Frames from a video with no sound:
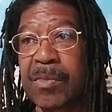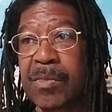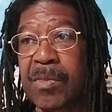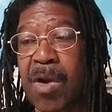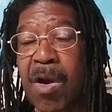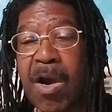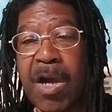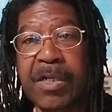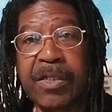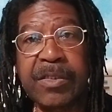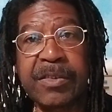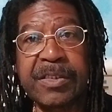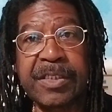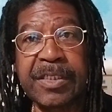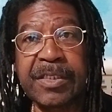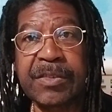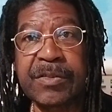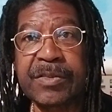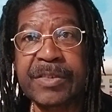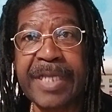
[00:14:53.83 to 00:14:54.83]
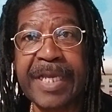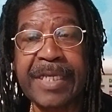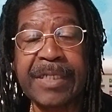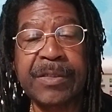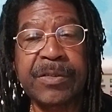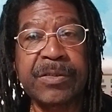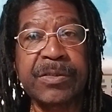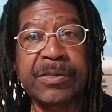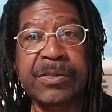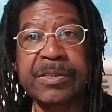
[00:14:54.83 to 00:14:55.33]
artists,
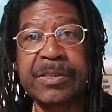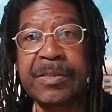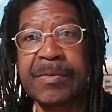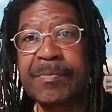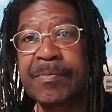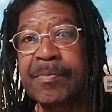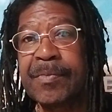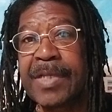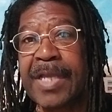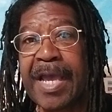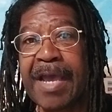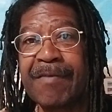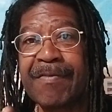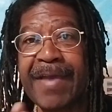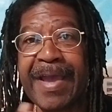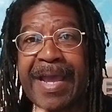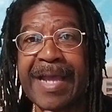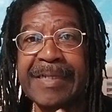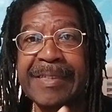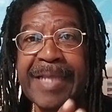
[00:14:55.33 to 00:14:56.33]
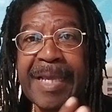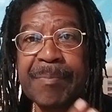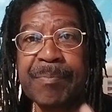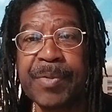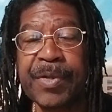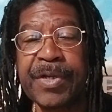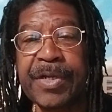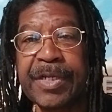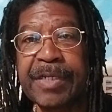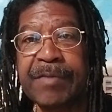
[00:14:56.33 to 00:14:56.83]
entertainers have had that
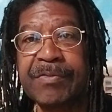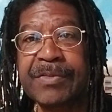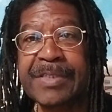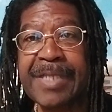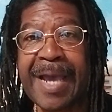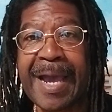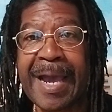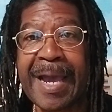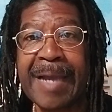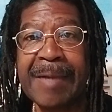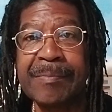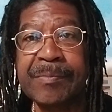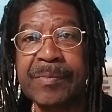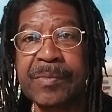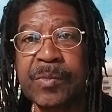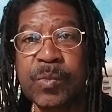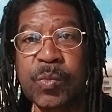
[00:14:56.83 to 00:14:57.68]
period of time,